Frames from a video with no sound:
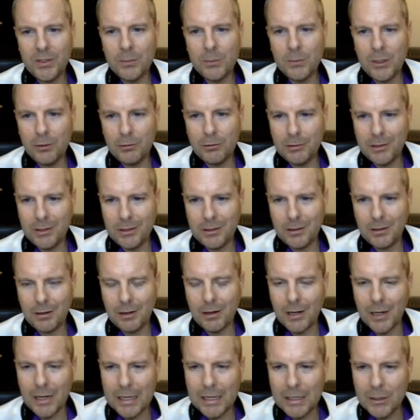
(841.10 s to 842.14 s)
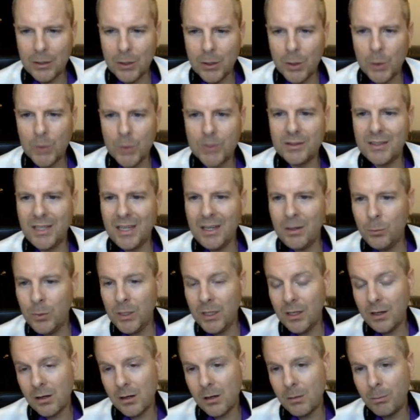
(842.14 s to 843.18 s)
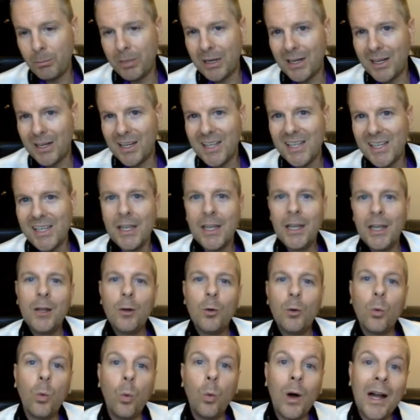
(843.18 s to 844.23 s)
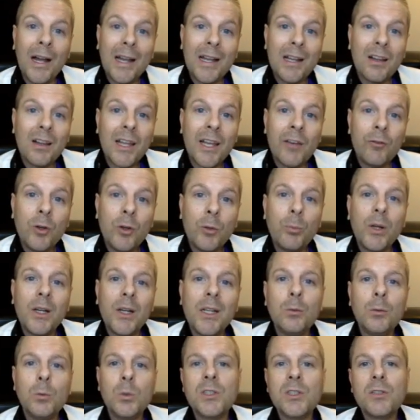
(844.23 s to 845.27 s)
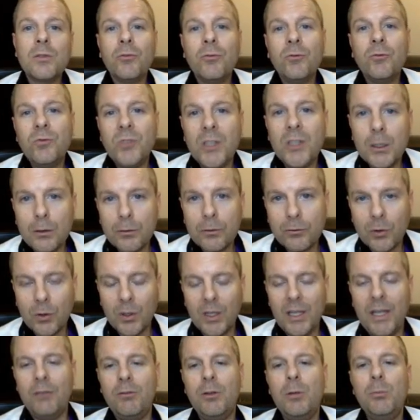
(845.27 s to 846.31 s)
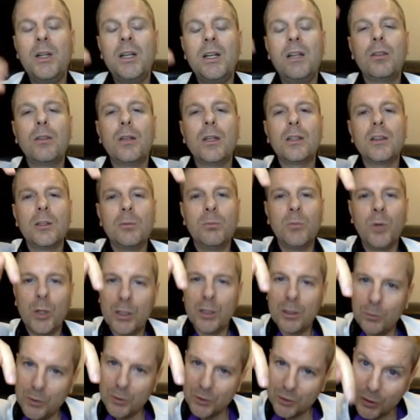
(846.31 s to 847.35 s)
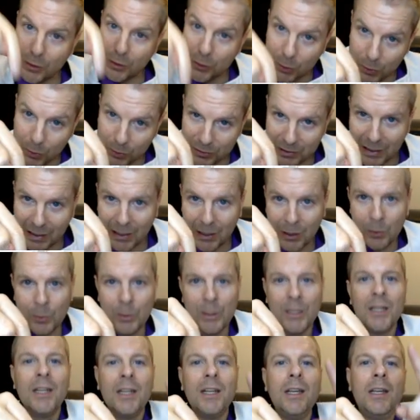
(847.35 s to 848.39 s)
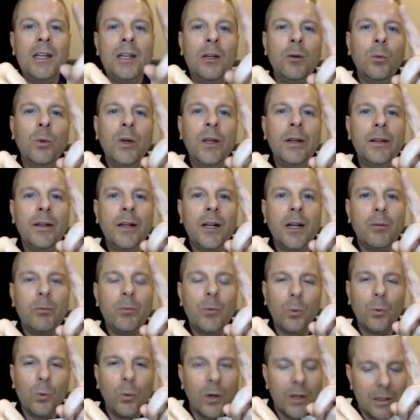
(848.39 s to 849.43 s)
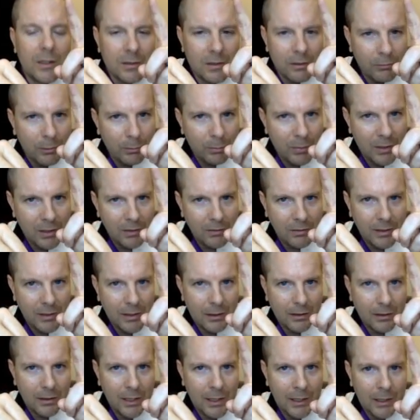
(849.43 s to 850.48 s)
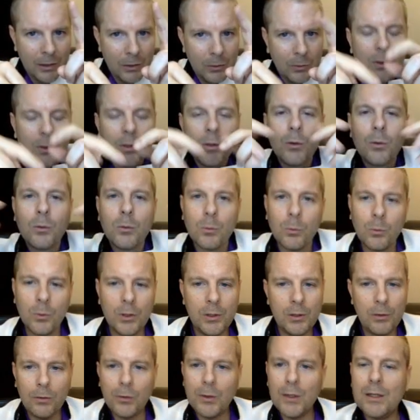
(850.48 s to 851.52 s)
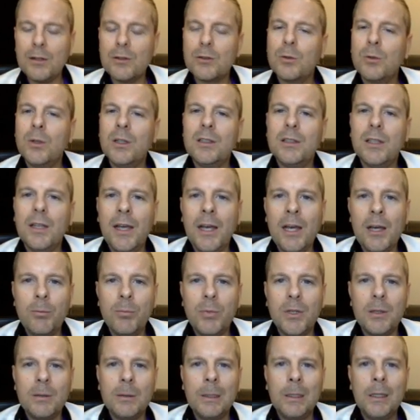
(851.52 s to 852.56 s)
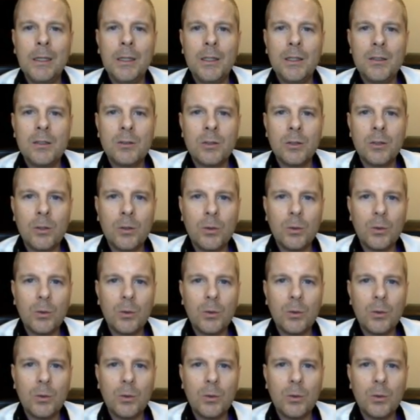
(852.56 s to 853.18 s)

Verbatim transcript: we created our higher low, then we got our buy, while everybody was fearful. Everybody thought the market was gonna go down, and it went up. What does everybody think now? What do you think is going to happen? So